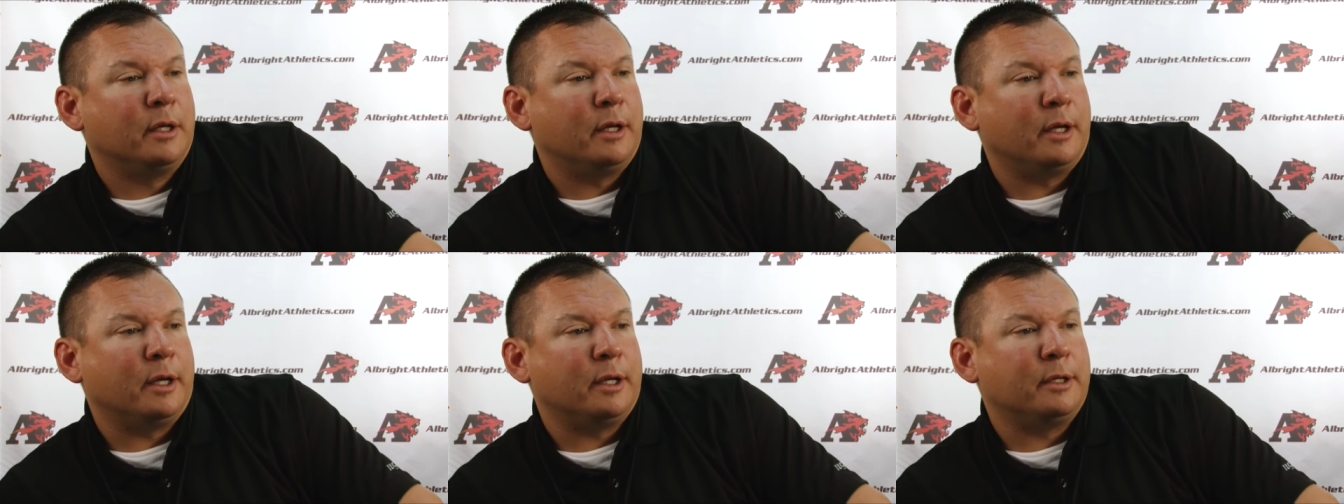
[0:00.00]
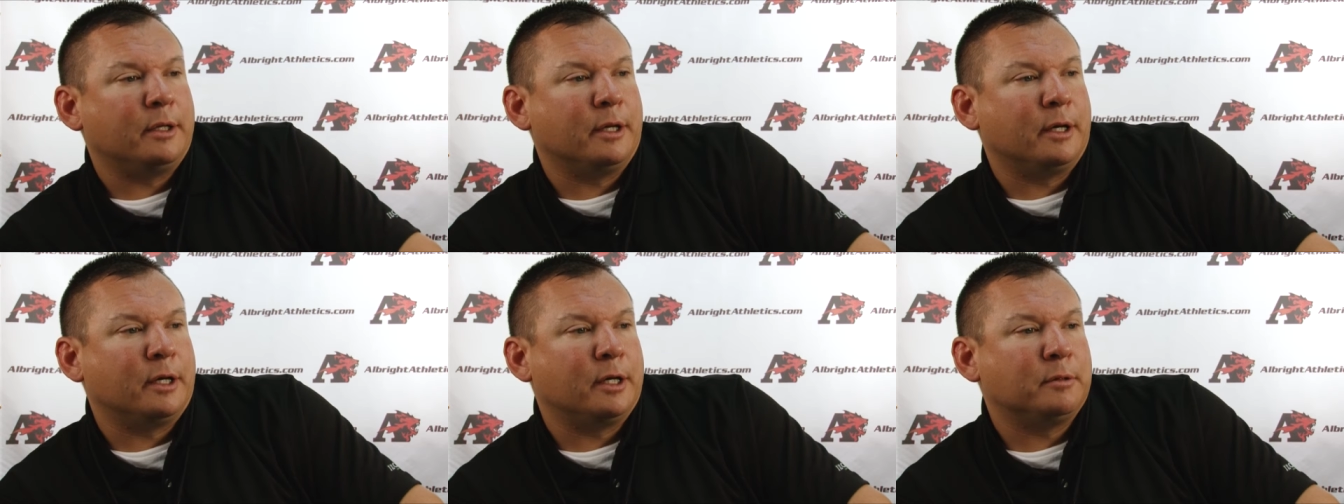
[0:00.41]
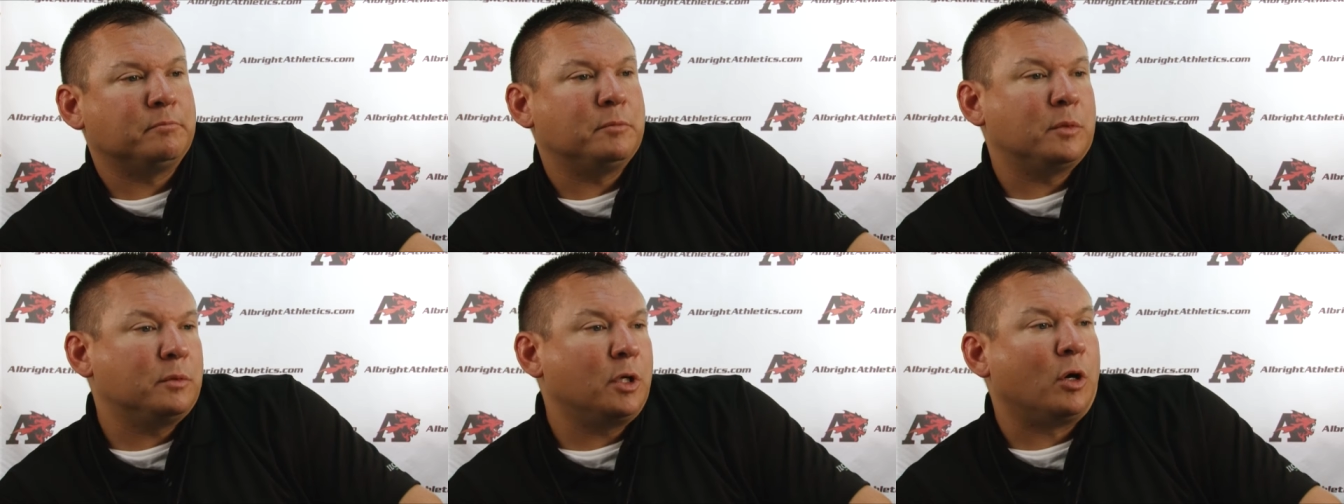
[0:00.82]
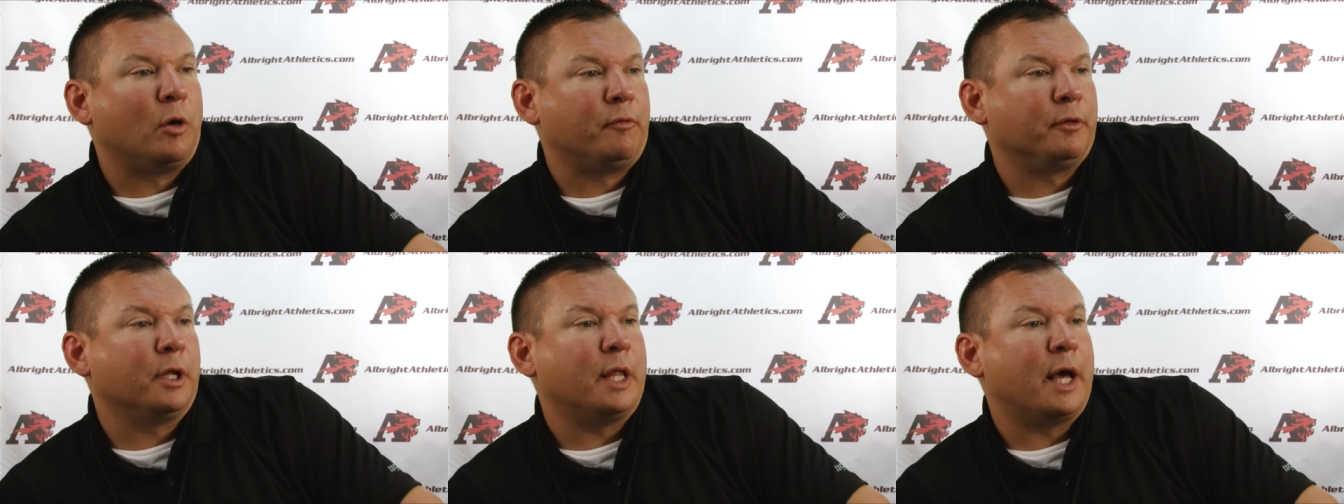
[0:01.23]
and
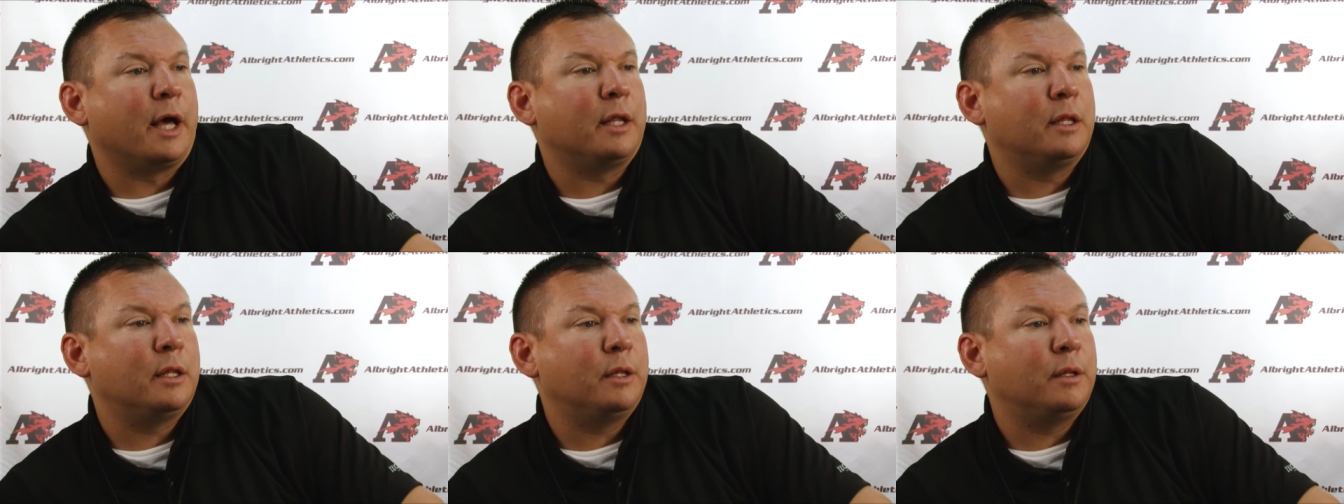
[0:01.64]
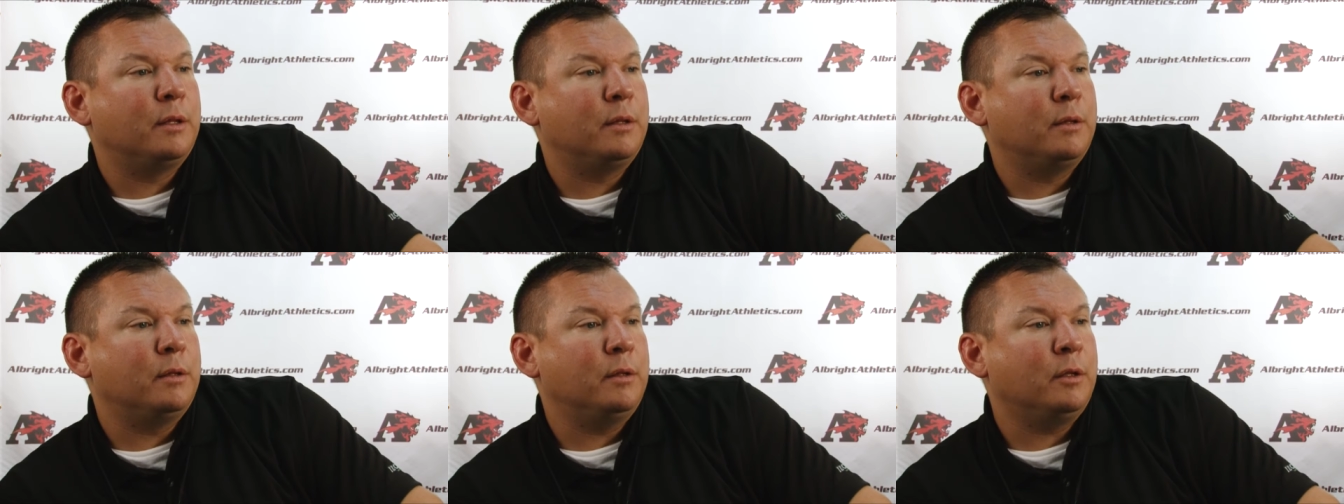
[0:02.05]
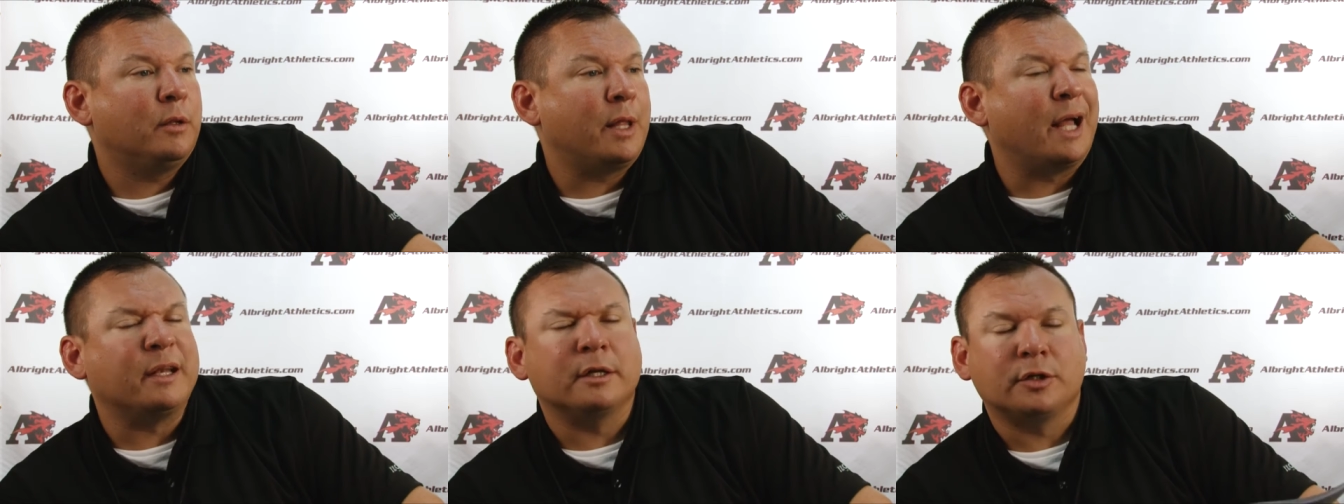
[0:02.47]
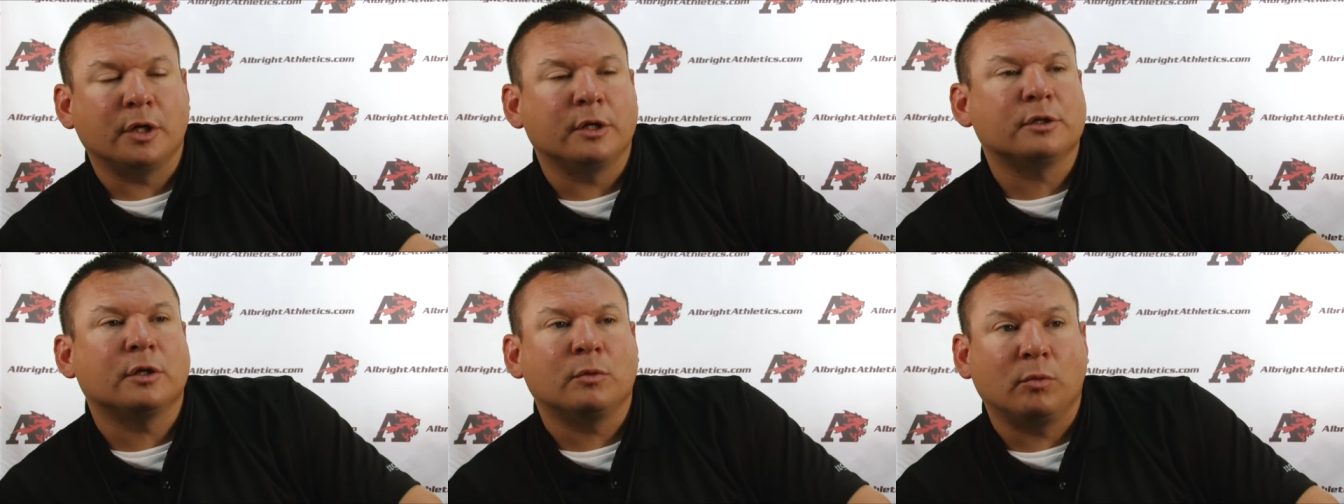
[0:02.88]
hopefully that
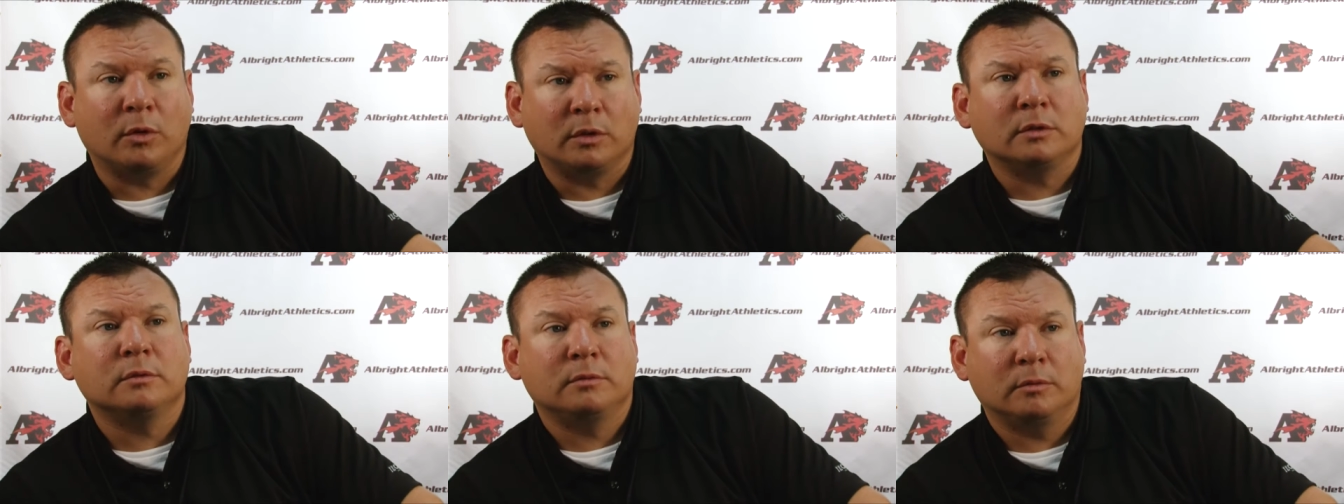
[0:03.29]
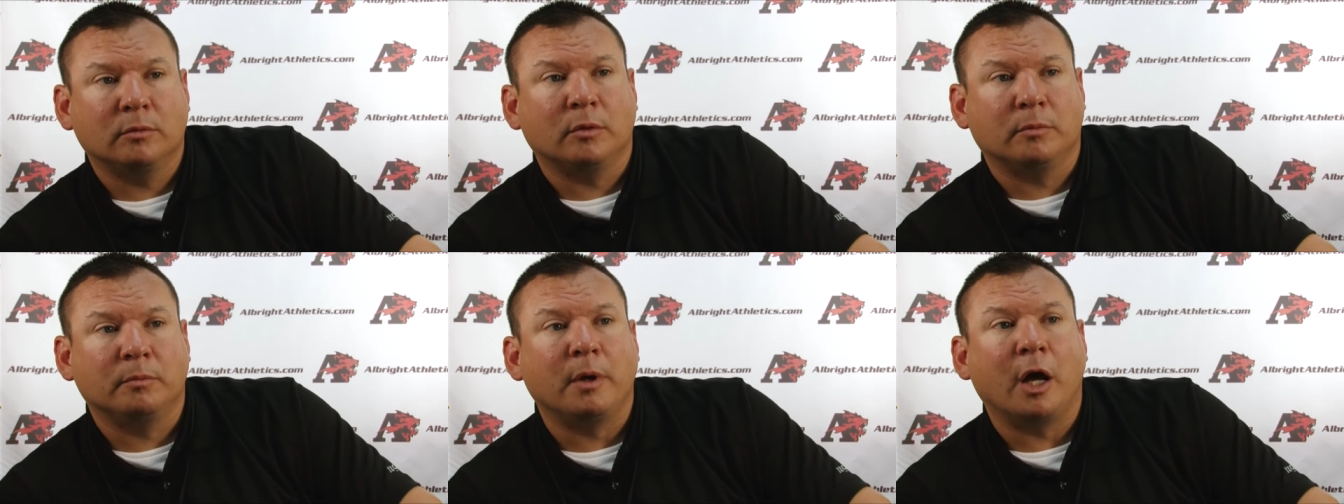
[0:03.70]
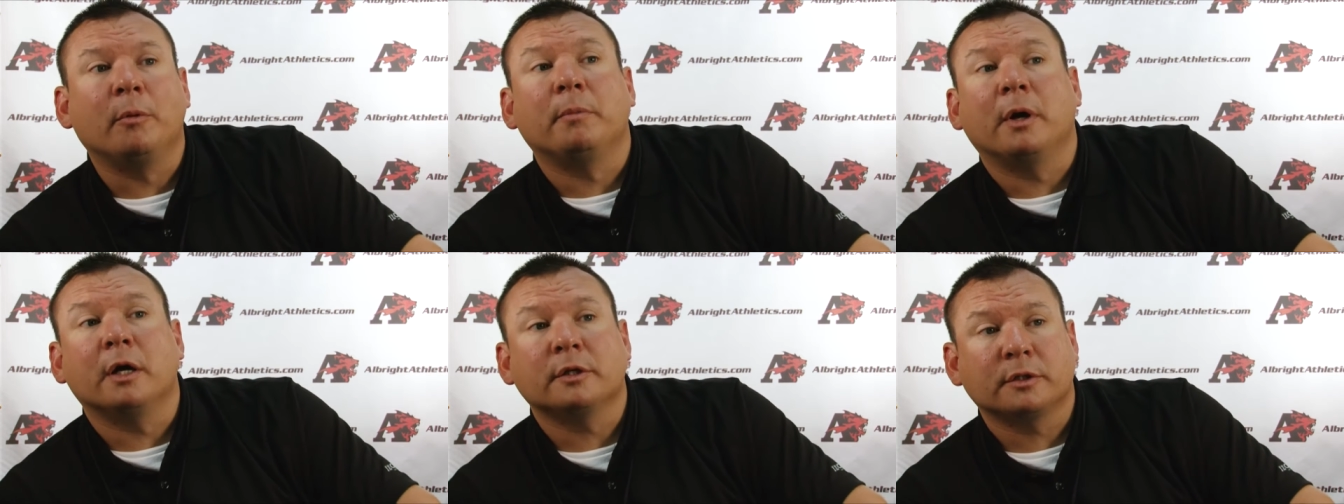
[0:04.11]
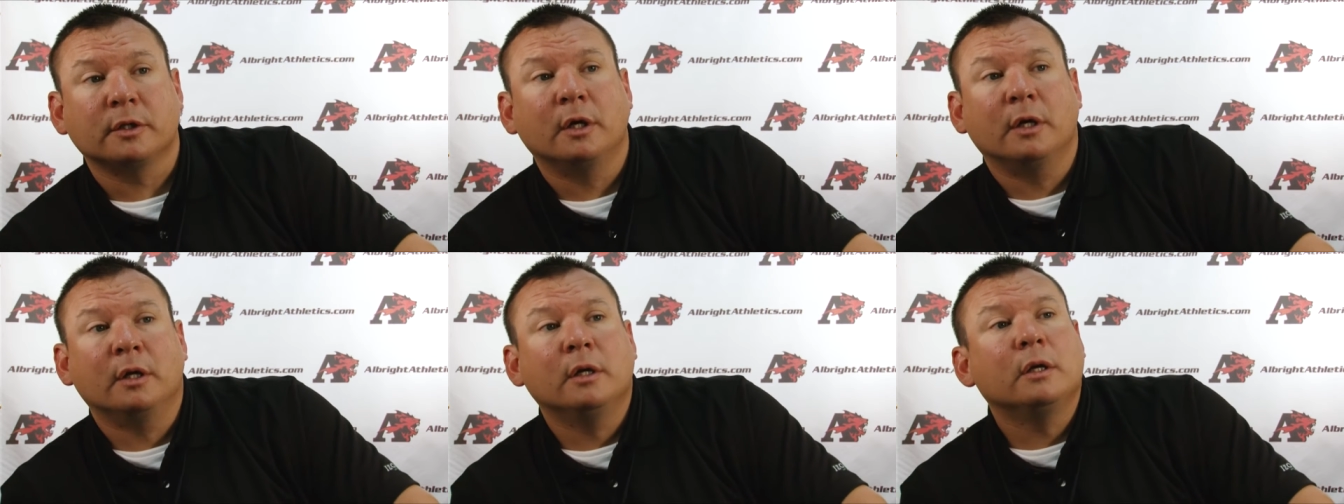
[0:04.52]
decision will help us,
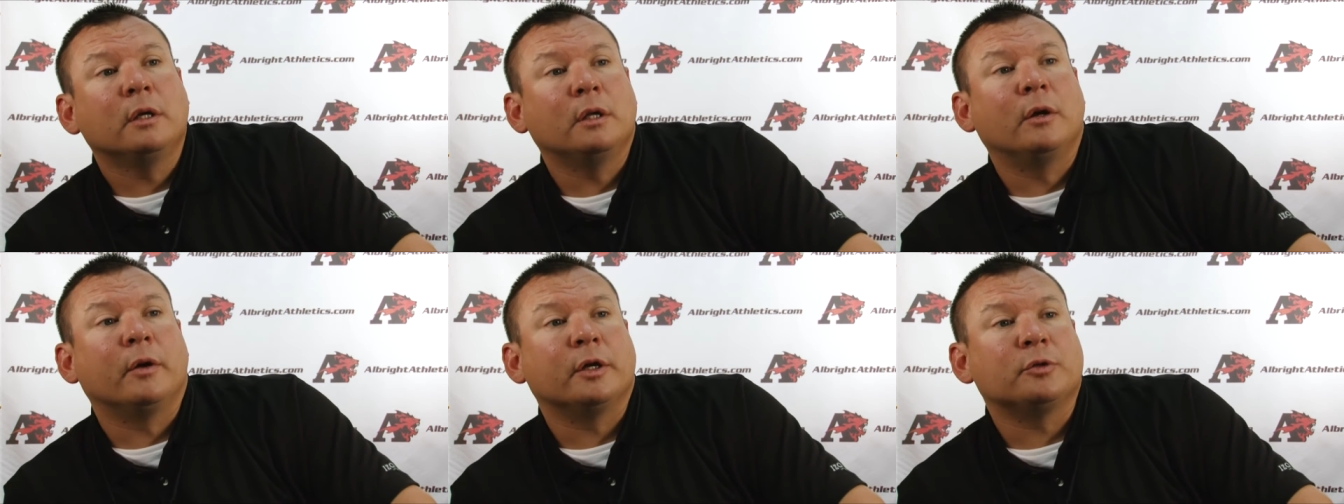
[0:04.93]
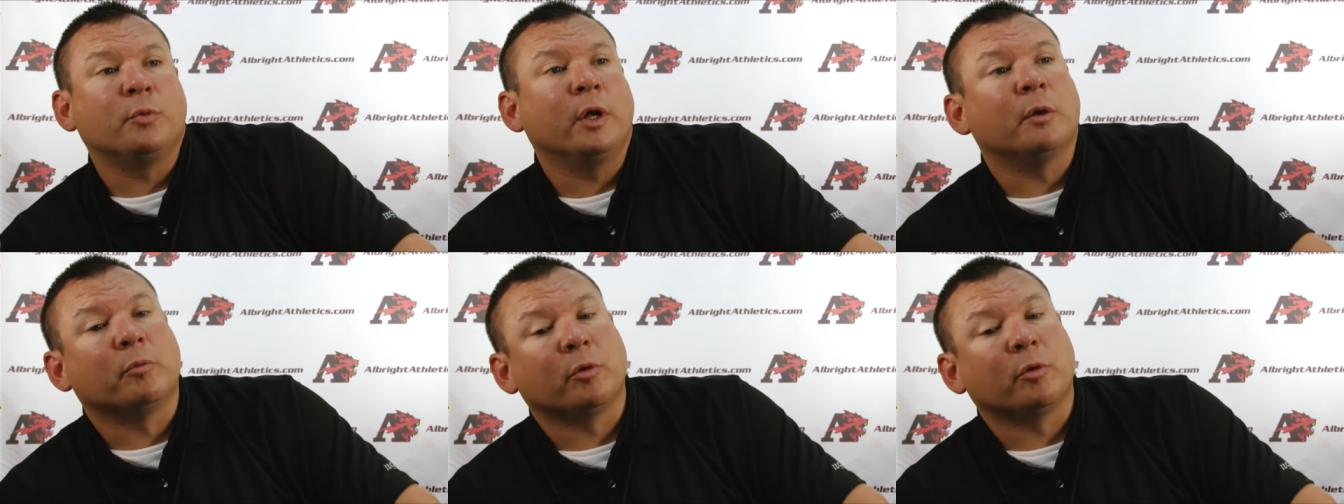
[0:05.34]
as we